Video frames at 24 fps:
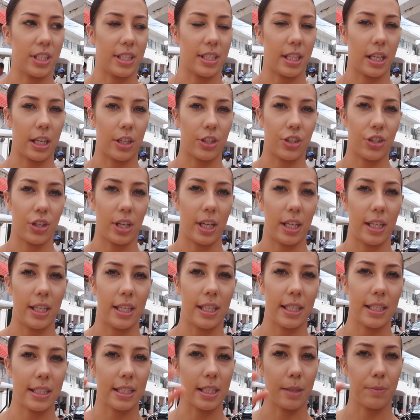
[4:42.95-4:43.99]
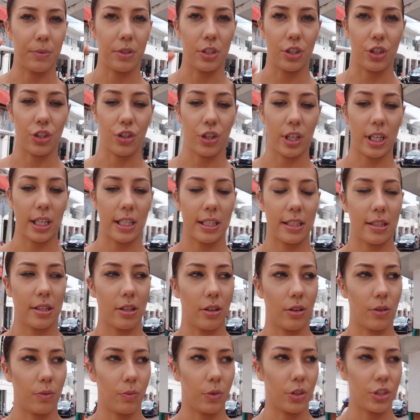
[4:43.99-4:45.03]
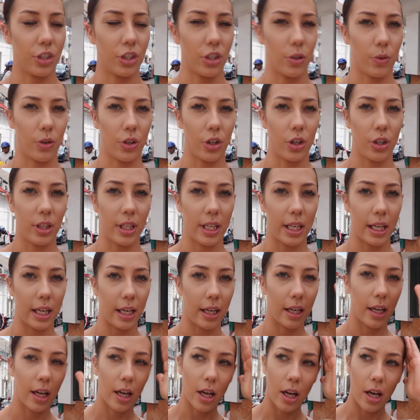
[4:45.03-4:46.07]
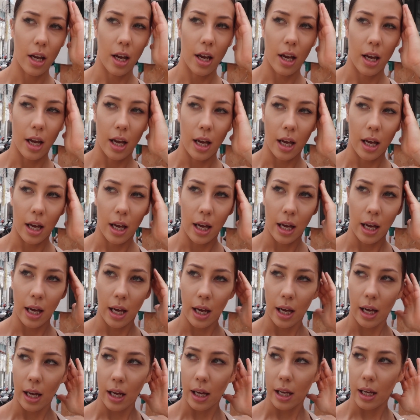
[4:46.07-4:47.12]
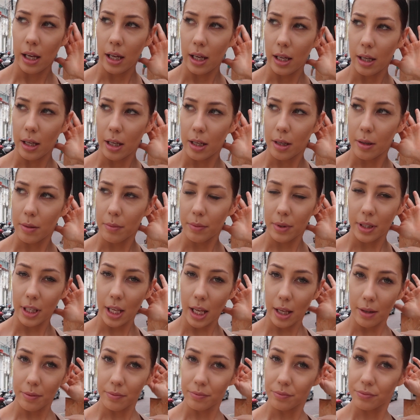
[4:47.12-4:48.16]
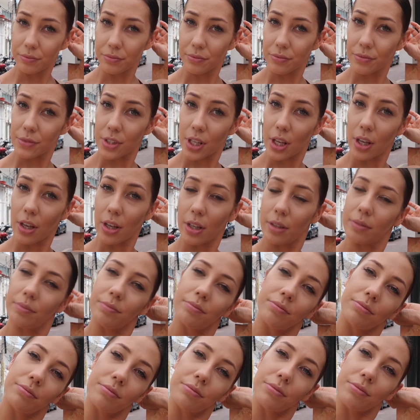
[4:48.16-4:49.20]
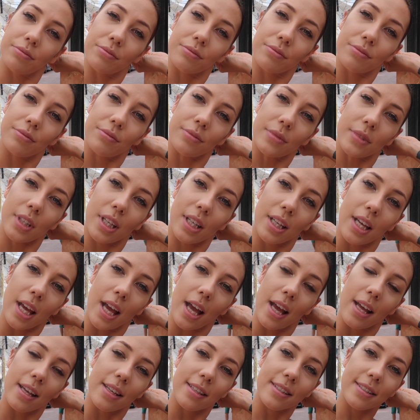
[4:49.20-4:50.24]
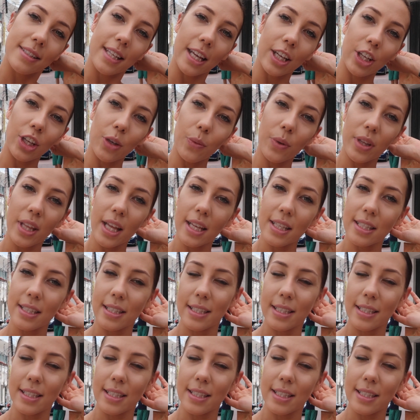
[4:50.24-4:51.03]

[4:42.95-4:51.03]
just like training tips and tricks on what to do on holiday. Um, yeah, yeah. yeah. take you with